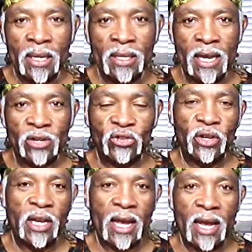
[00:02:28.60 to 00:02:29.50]

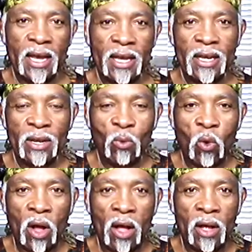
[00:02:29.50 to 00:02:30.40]
Yesterday
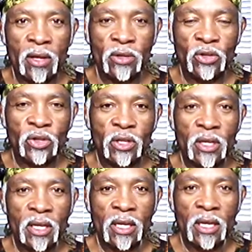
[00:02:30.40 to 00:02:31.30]
was
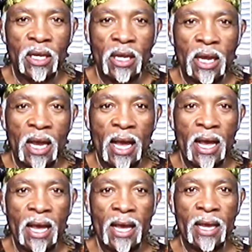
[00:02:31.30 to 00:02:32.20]

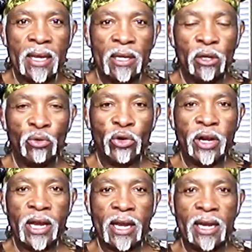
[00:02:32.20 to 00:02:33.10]
a lunar
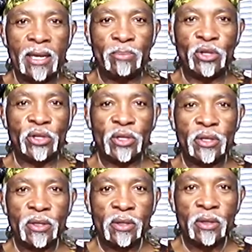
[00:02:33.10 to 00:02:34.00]
eclipse,
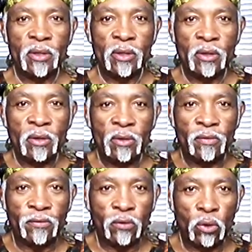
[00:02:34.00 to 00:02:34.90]

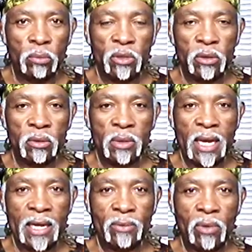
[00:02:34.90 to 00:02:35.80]
full moon,
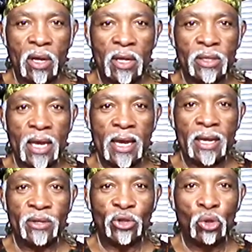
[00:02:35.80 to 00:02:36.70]
and it was
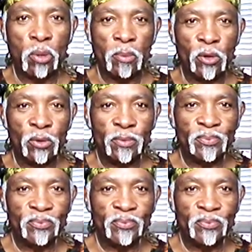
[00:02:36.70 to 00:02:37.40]
a supermoon.